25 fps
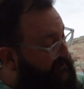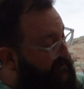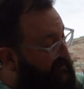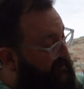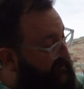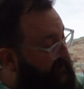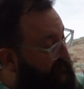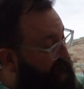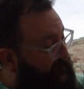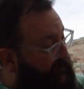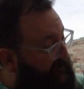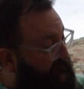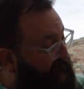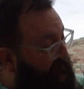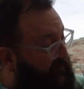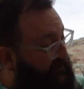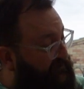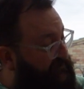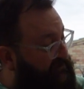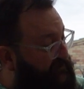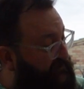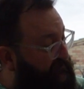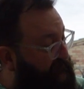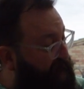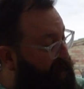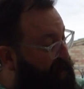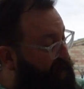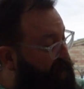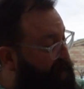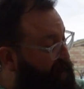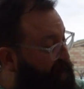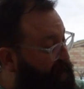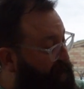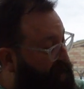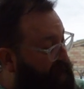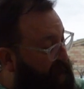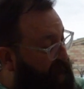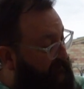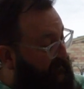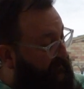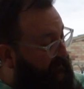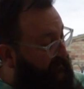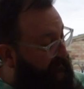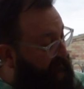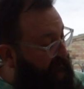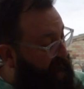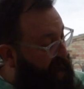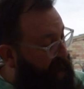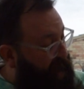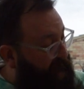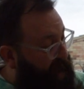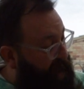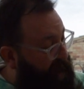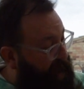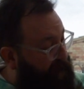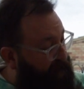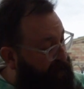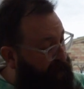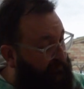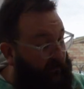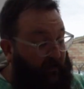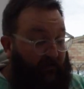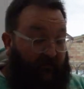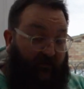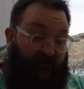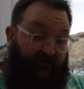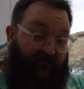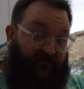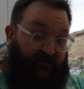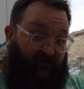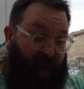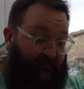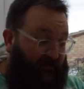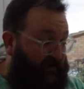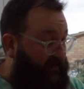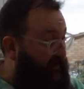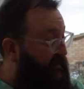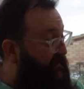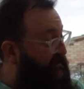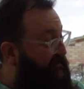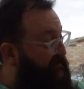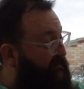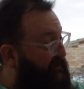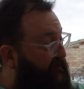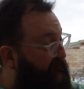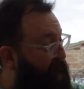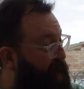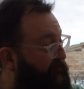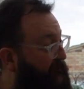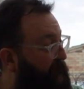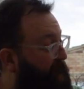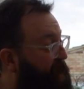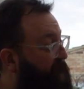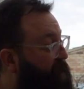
are a bit rotten, but those can be cleaned up.